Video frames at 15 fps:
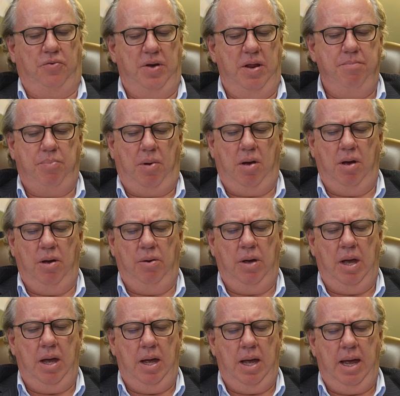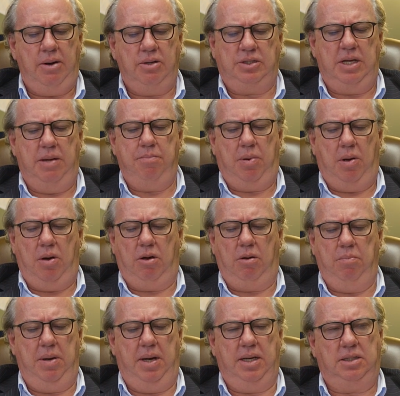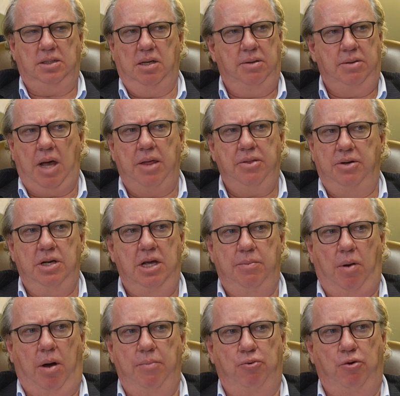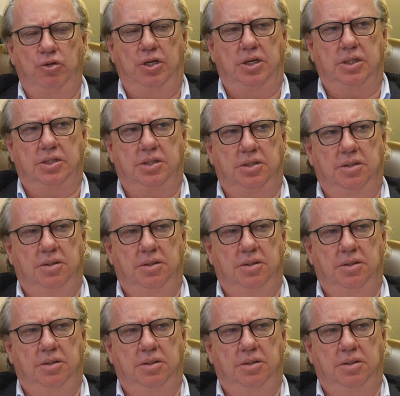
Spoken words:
off on Empire, how does the Empire compare to other nearby projects?